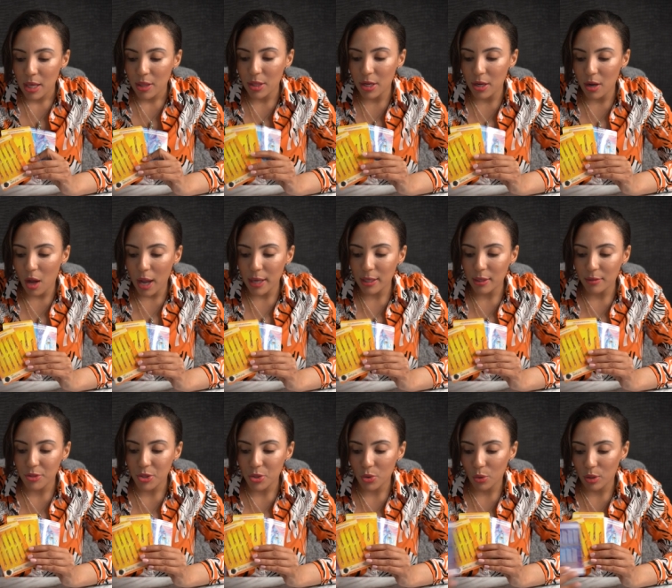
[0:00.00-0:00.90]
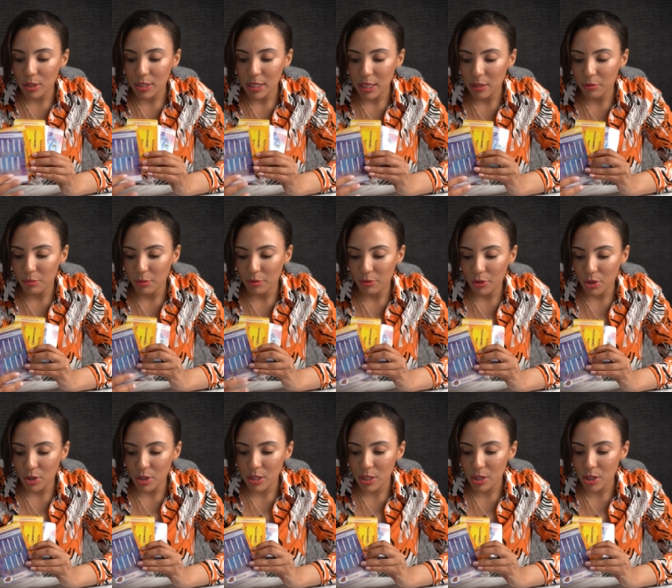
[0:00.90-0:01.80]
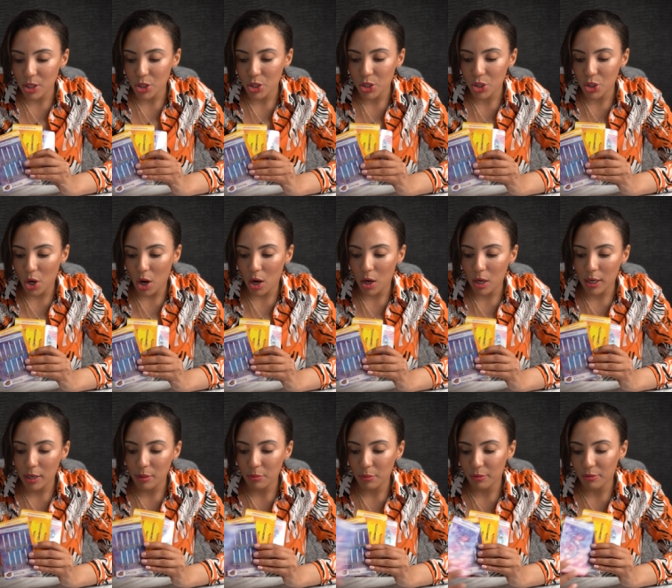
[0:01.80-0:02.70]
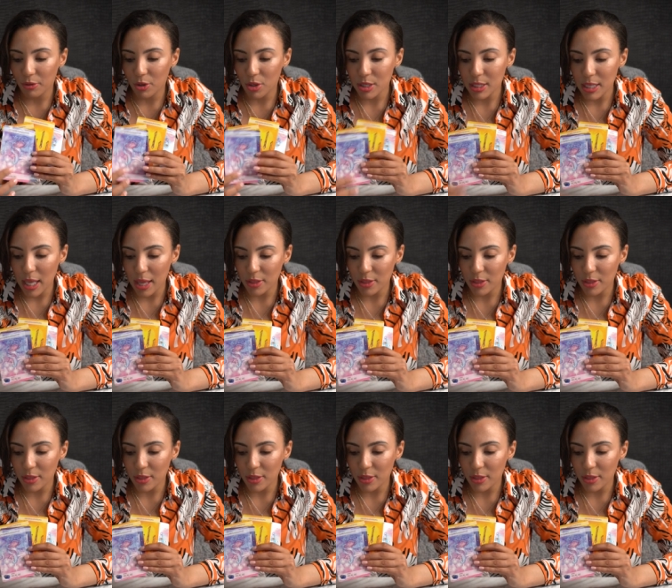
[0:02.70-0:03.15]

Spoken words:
The Nine of Swords in reverse. The Star in reverse.